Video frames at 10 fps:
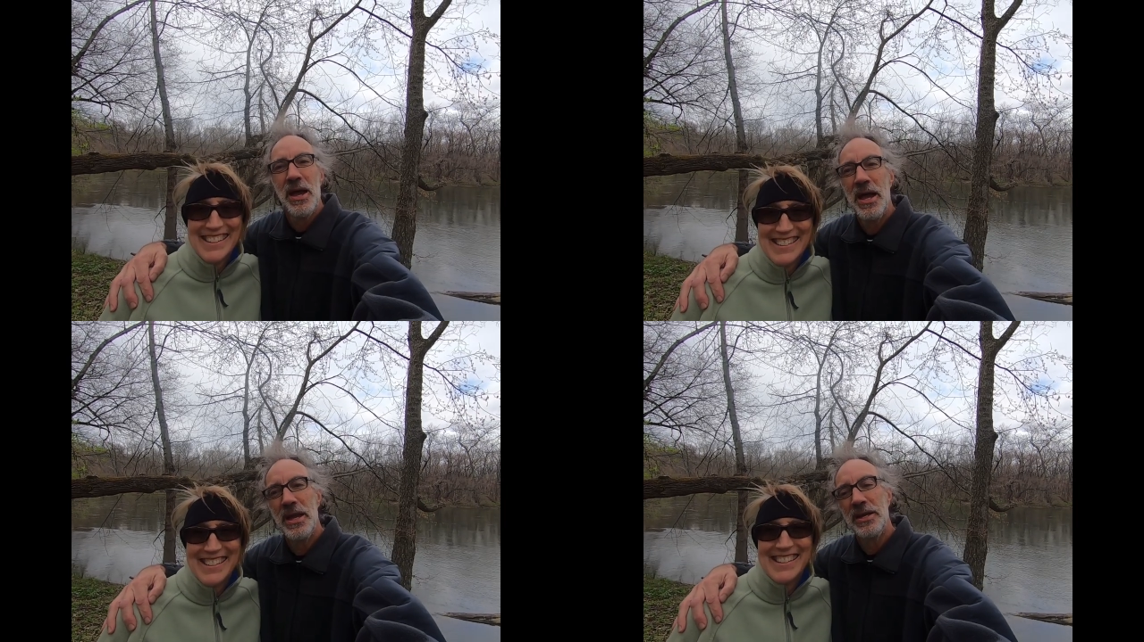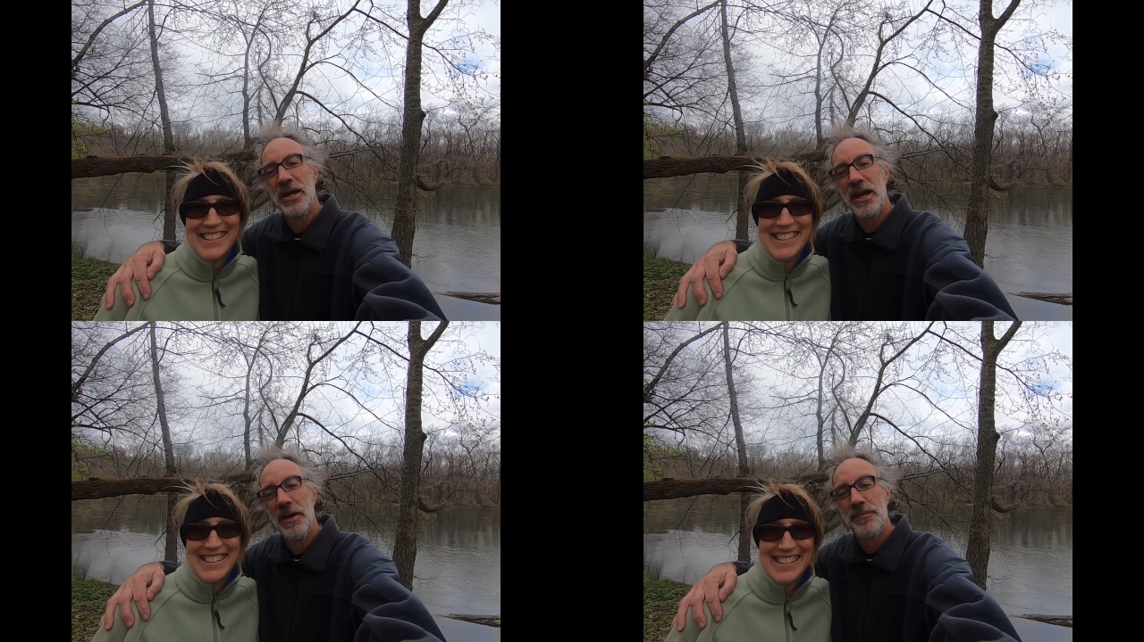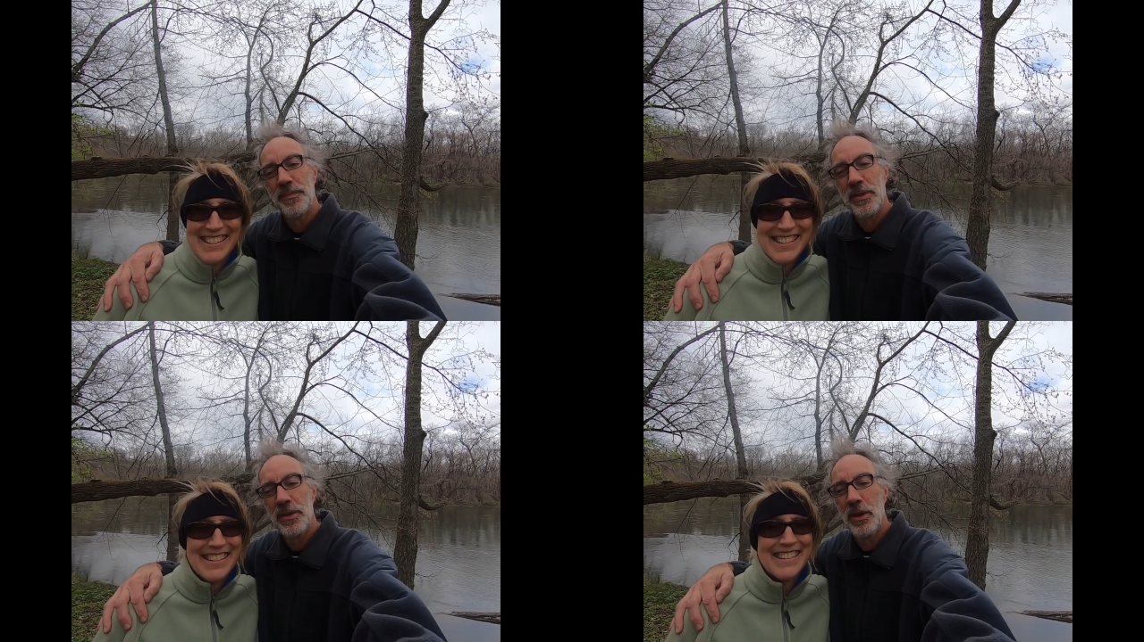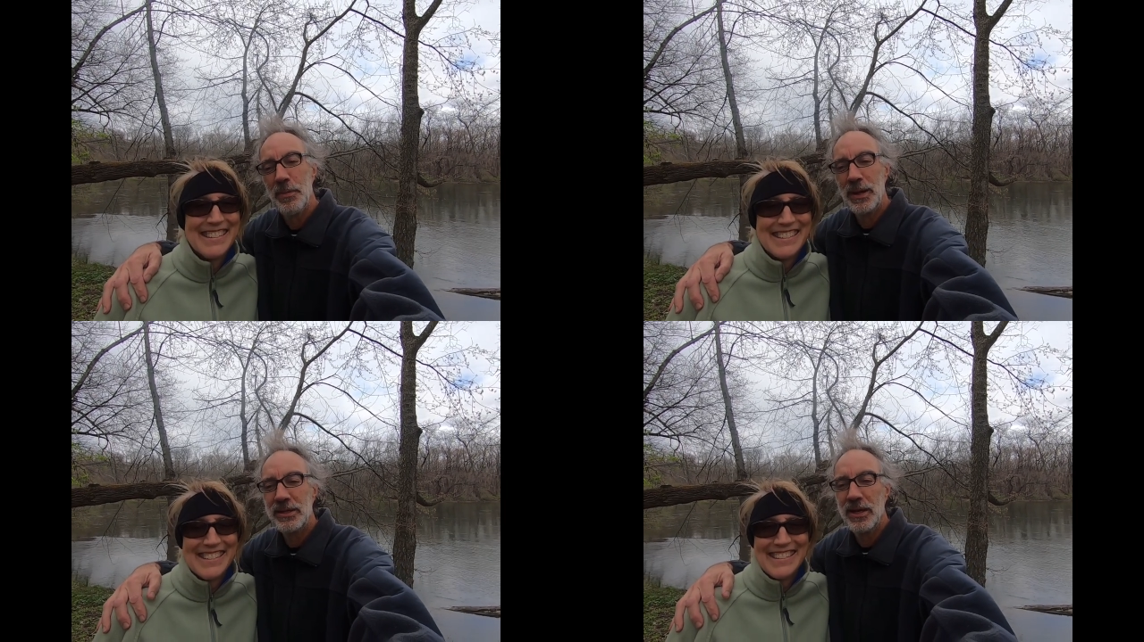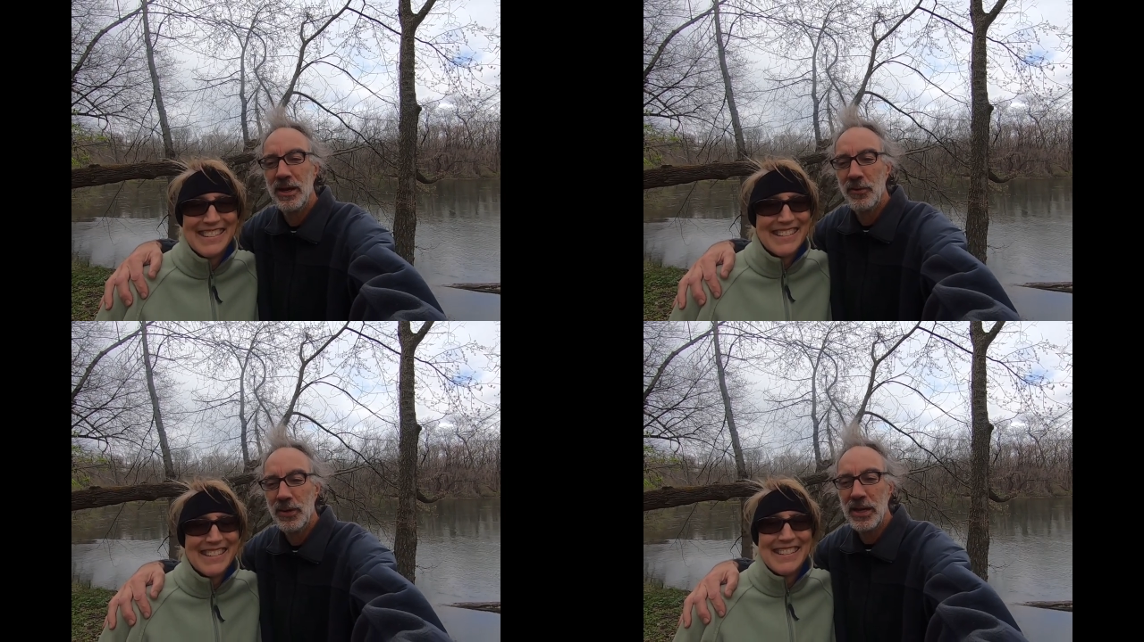Speaker 1: And uh, you know, but
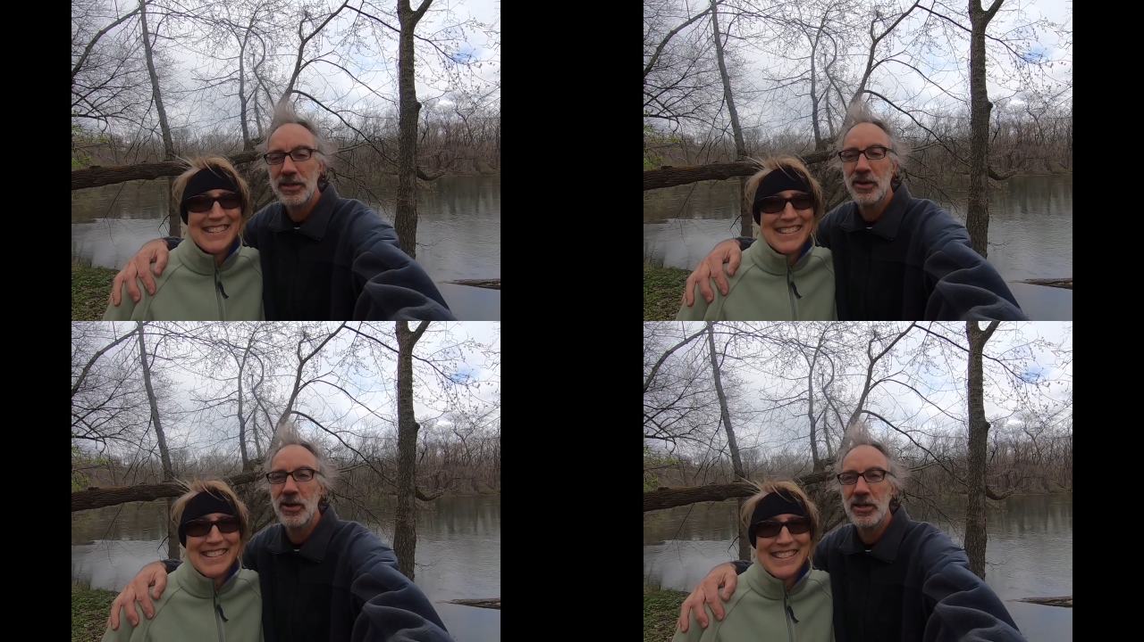uh, we got there